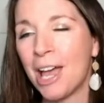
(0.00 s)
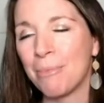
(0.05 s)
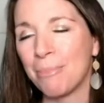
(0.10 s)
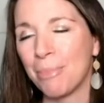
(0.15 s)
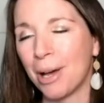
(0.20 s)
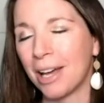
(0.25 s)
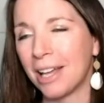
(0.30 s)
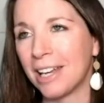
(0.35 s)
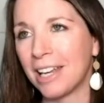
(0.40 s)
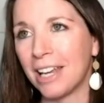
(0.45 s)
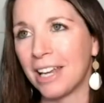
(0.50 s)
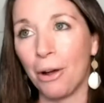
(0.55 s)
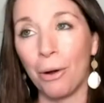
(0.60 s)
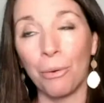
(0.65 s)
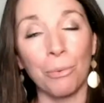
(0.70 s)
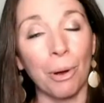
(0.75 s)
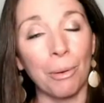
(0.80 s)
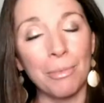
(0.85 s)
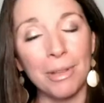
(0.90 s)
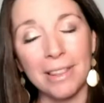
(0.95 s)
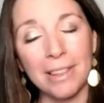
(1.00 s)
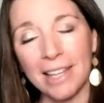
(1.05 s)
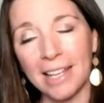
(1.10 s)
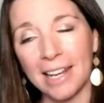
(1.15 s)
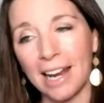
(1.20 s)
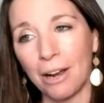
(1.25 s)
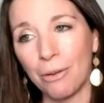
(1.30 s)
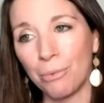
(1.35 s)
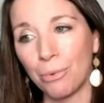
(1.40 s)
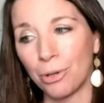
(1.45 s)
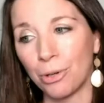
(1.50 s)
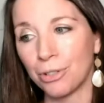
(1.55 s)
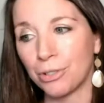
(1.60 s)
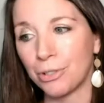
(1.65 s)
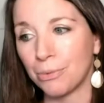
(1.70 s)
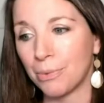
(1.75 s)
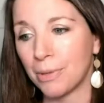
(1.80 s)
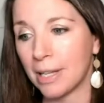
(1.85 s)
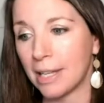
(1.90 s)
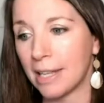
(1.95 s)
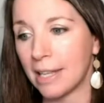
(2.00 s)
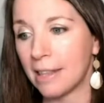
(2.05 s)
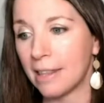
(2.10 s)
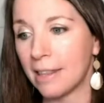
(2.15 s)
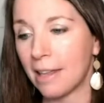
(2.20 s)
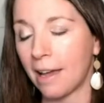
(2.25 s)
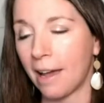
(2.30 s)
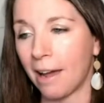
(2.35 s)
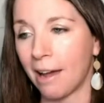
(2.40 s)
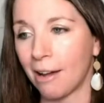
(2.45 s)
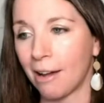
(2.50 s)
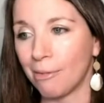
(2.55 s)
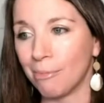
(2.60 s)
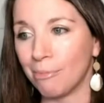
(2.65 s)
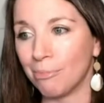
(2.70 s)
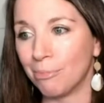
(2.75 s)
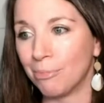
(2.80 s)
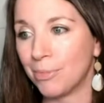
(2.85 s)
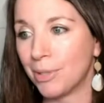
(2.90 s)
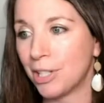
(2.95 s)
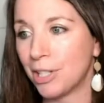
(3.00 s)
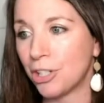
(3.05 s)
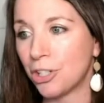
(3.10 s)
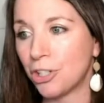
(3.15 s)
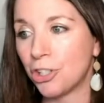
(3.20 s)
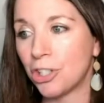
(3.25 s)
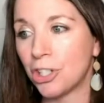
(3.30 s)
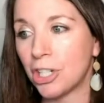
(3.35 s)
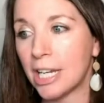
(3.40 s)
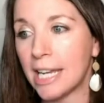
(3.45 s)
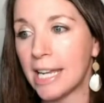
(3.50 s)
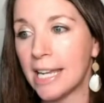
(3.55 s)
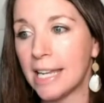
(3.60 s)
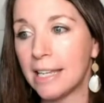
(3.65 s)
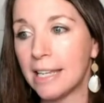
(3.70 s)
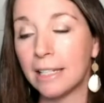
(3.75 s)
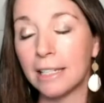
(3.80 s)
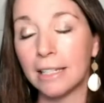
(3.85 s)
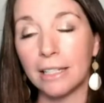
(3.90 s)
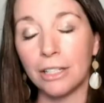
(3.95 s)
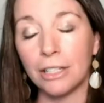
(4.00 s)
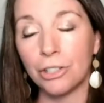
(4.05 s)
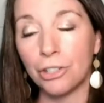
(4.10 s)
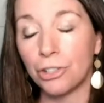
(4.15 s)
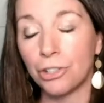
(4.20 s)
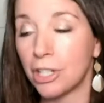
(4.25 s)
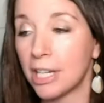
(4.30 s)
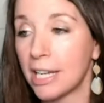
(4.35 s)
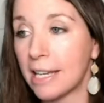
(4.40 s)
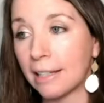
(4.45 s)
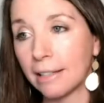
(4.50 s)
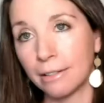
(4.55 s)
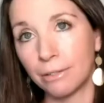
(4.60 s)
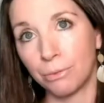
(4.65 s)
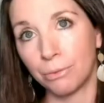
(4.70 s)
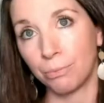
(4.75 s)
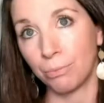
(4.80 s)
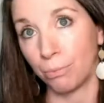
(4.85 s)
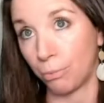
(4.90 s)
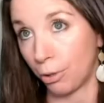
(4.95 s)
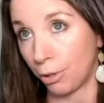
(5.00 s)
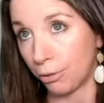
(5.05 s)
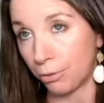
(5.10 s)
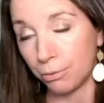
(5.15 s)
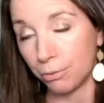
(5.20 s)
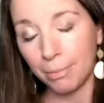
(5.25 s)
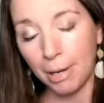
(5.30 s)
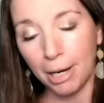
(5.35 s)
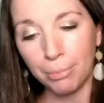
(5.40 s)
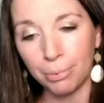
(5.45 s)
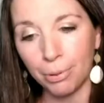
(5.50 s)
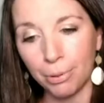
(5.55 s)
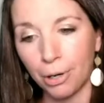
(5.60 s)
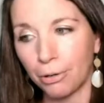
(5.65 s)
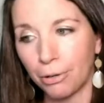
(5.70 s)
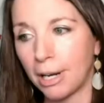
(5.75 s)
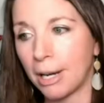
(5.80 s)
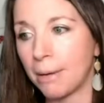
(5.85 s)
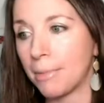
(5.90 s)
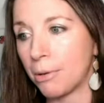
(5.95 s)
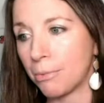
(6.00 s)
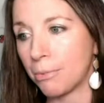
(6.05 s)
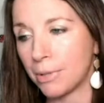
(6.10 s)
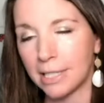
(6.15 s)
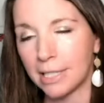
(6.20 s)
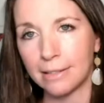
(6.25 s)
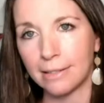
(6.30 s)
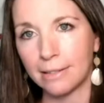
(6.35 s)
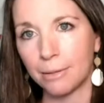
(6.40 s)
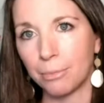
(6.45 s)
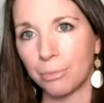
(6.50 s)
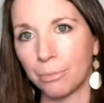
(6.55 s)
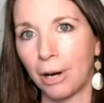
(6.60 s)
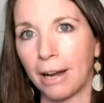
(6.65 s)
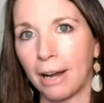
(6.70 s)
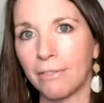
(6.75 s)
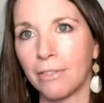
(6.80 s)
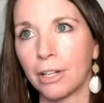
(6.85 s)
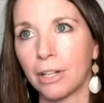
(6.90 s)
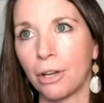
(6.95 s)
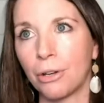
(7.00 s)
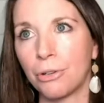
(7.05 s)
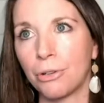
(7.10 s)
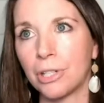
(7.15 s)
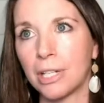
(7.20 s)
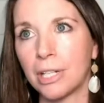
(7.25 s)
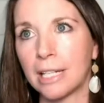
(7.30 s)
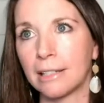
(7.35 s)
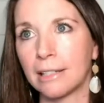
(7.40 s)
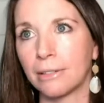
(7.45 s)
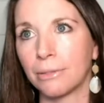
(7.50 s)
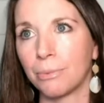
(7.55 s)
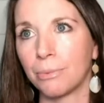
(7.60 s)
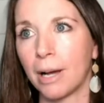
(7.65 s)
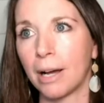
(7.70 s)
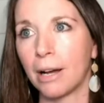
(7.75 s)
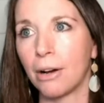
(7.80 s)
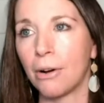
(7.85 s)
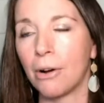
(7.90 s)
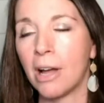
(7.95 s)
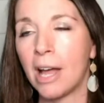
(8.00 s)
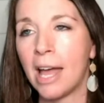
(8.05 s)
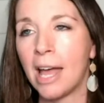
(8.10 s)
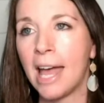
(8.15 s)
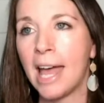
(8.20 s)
but a woman that I worked with, um, she she has worked through my program, and we did some private coaching as well.